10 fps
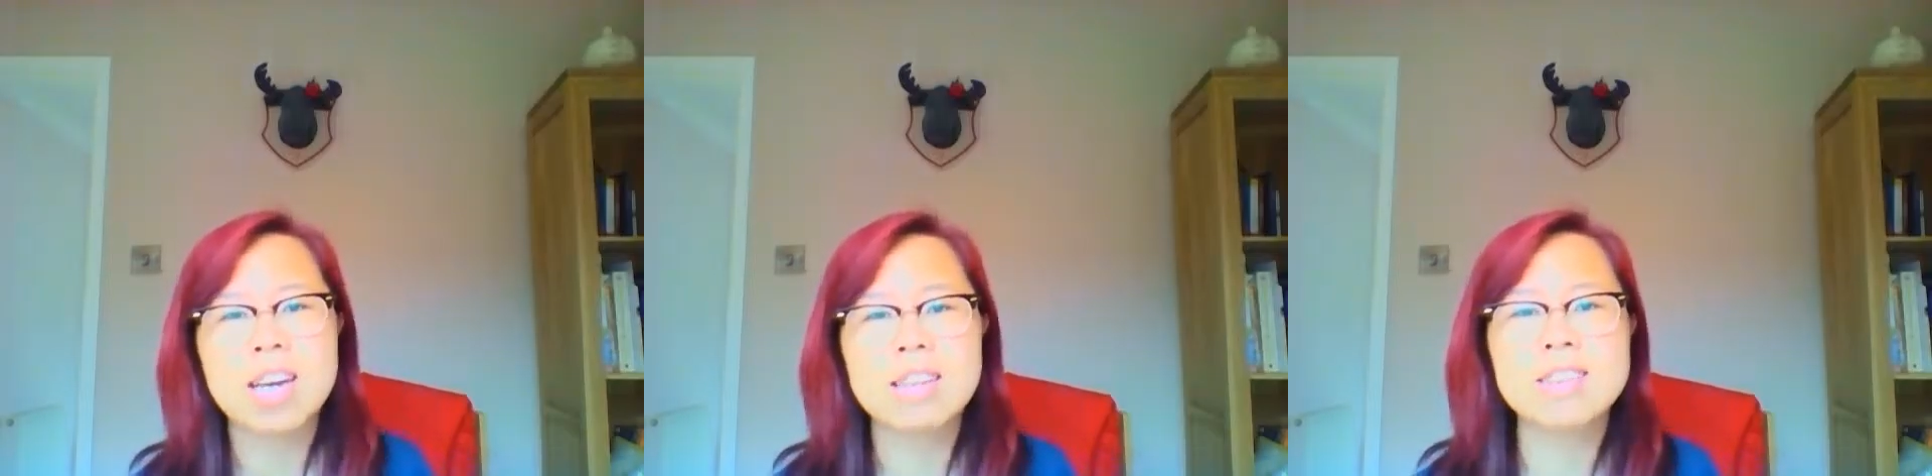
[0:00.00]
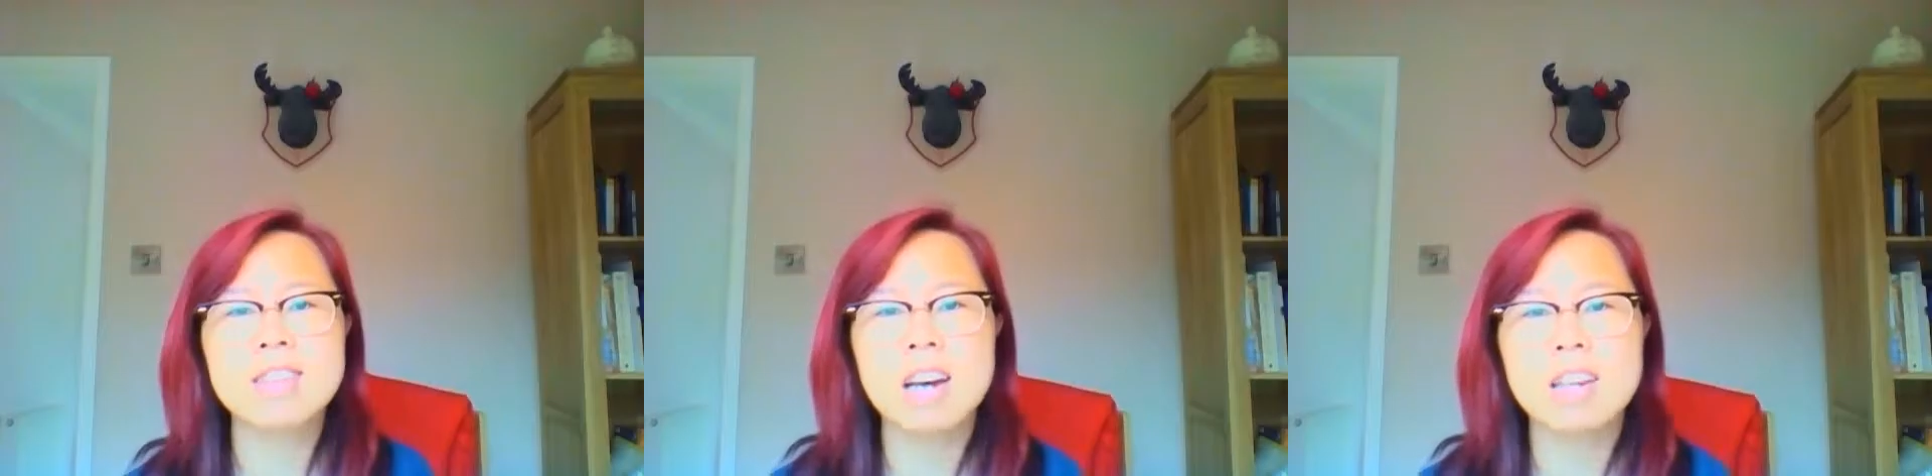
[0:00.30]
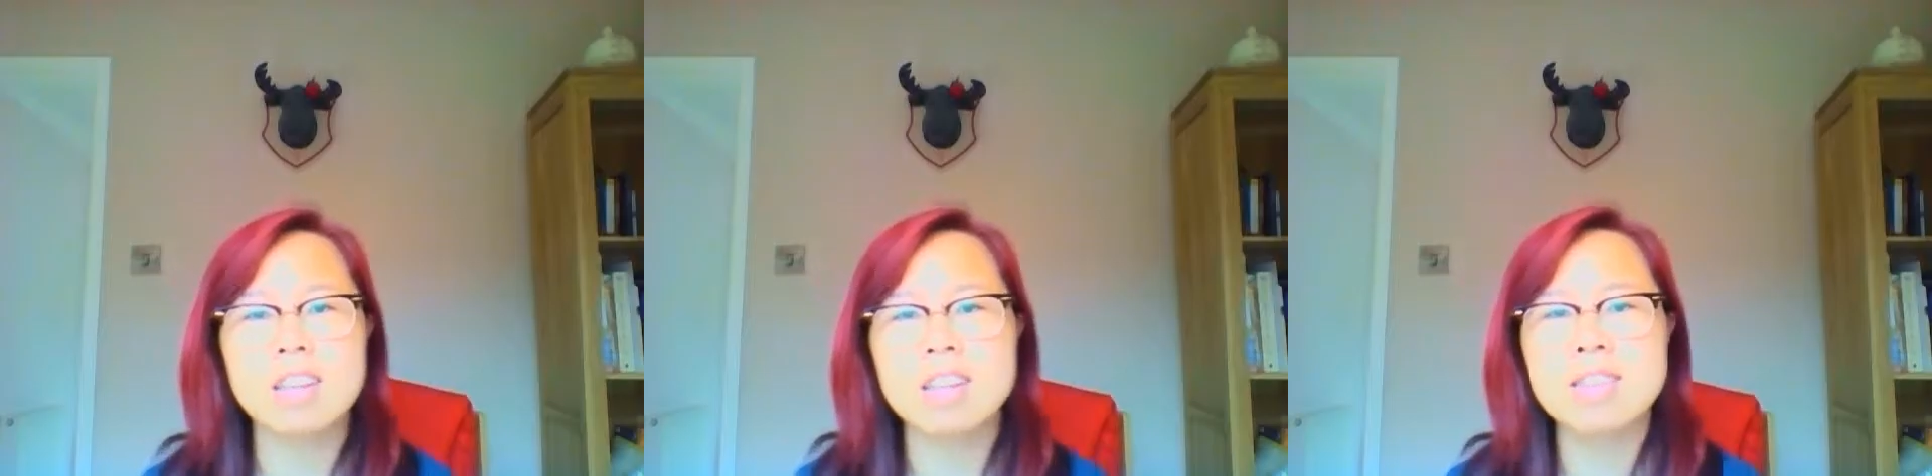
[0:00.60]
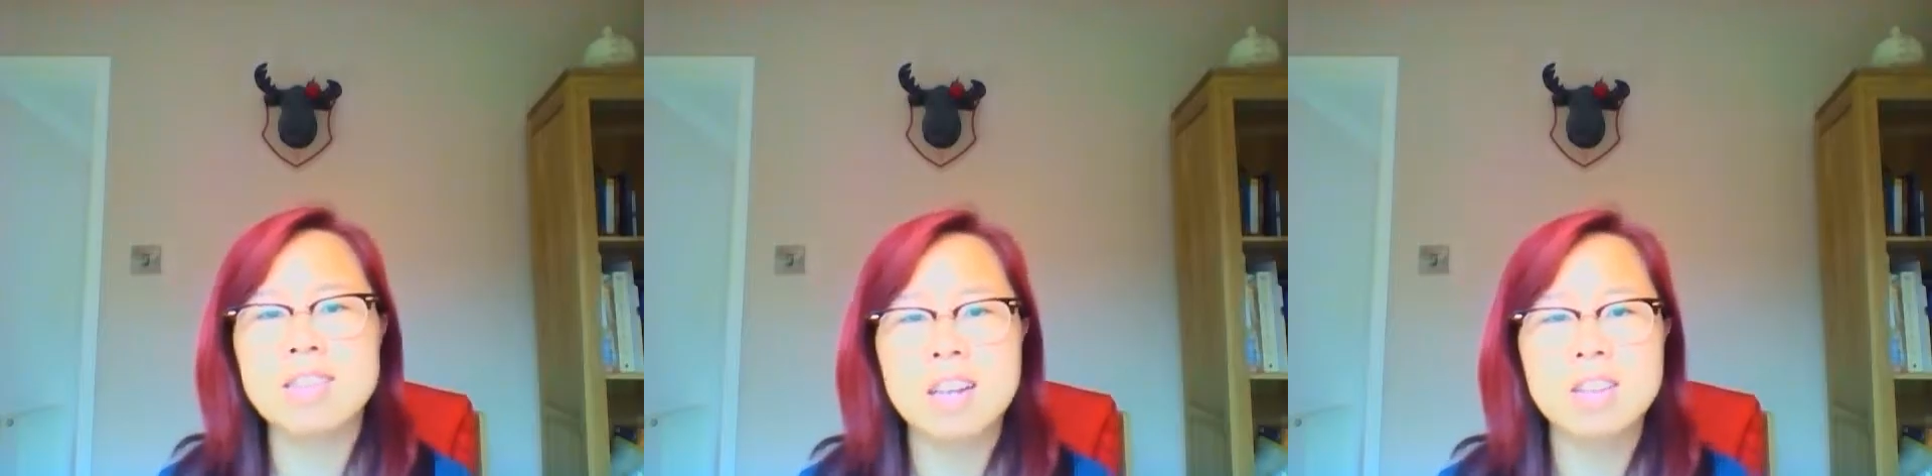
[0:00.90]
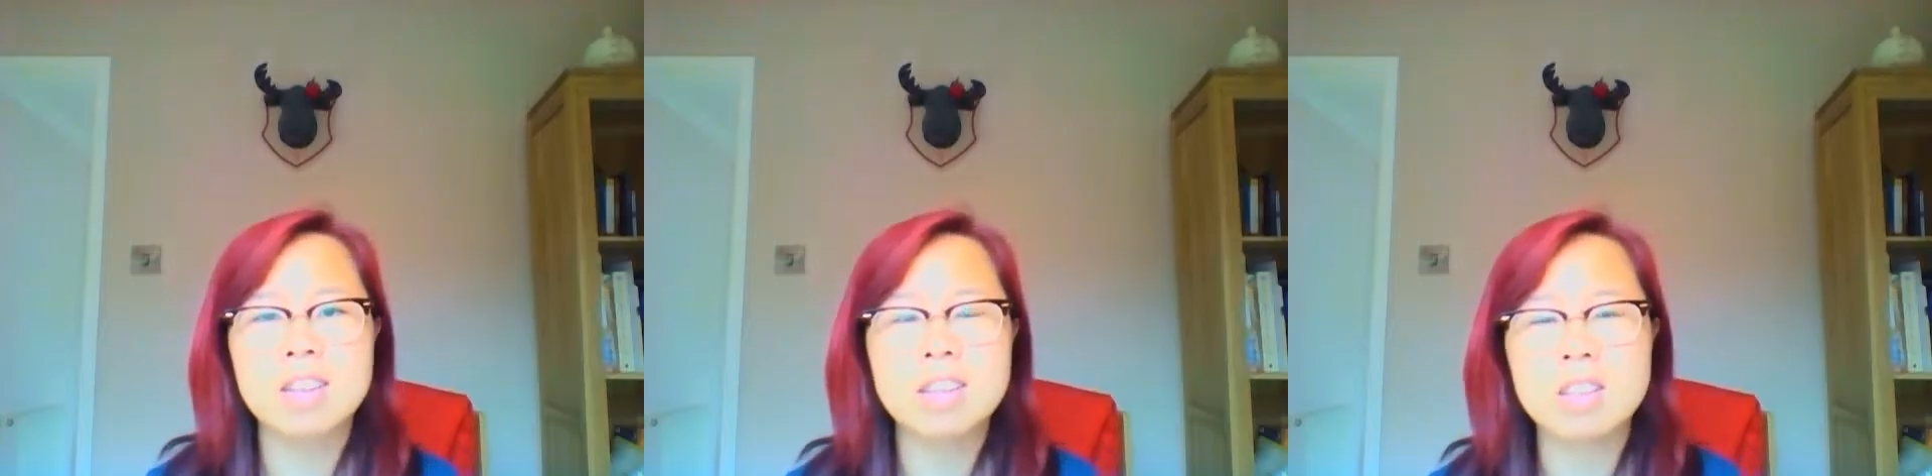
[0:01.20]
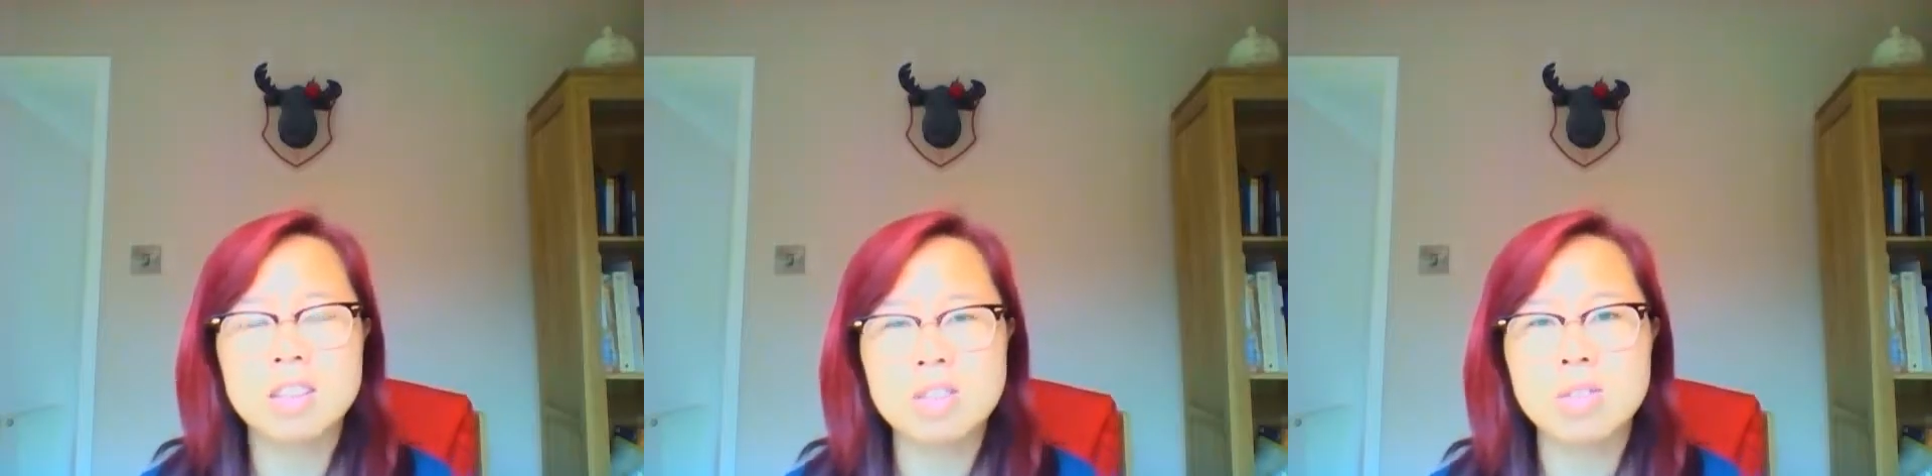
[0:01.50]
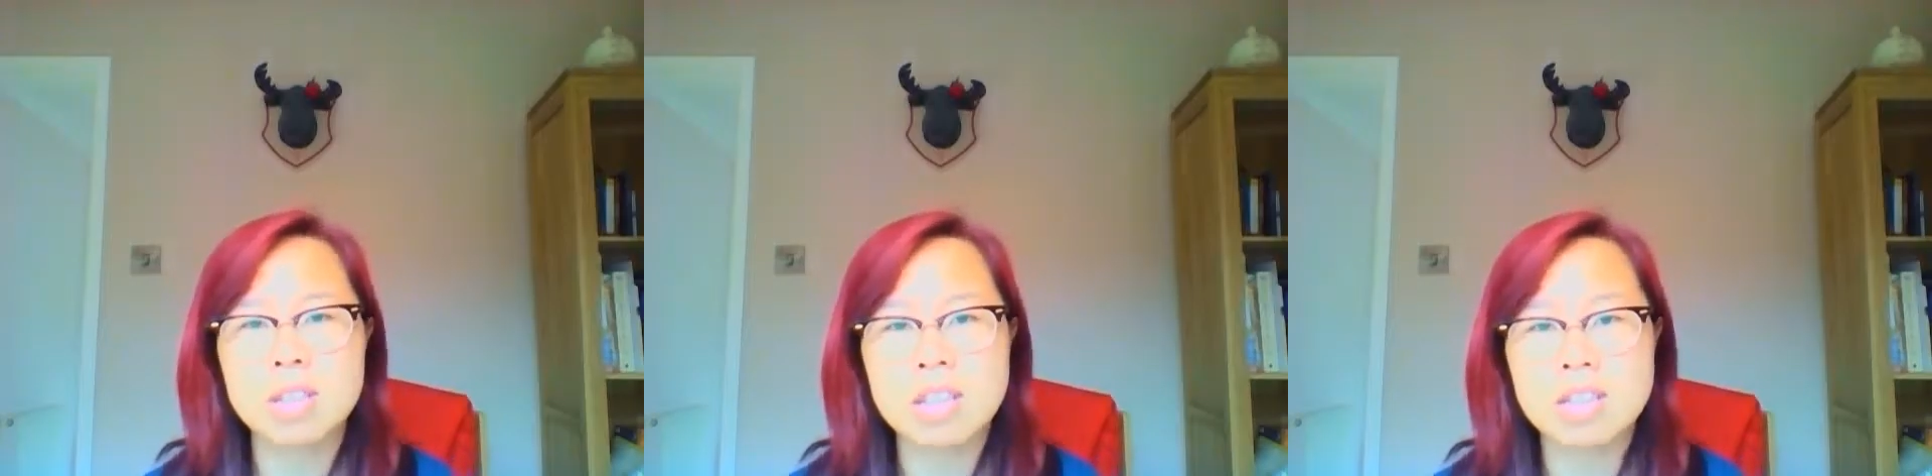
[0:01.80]
inside the
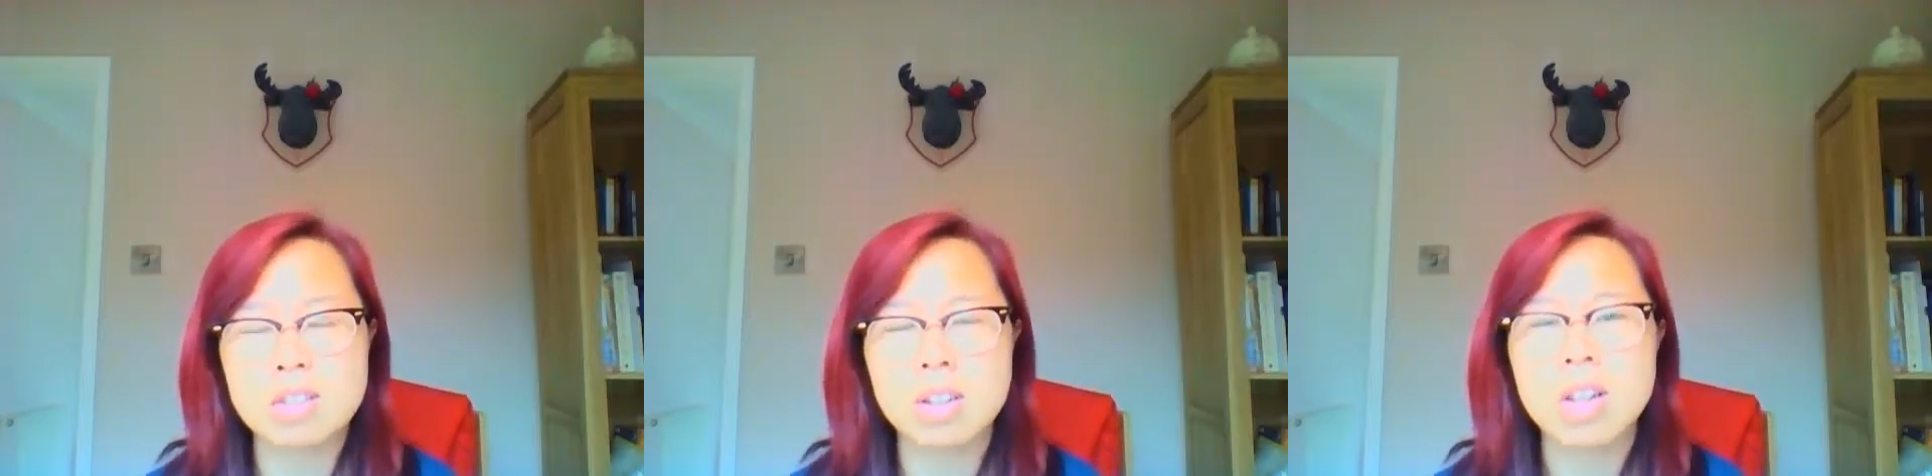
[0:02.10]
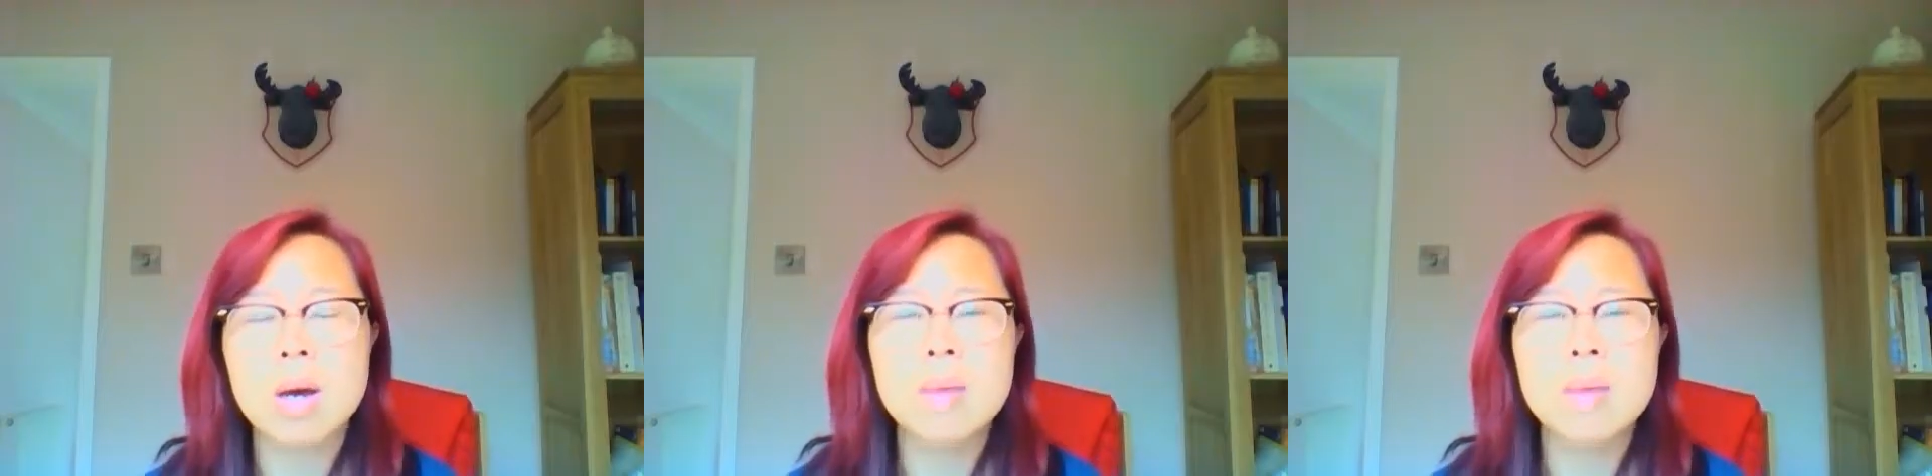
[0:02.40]
little lesion.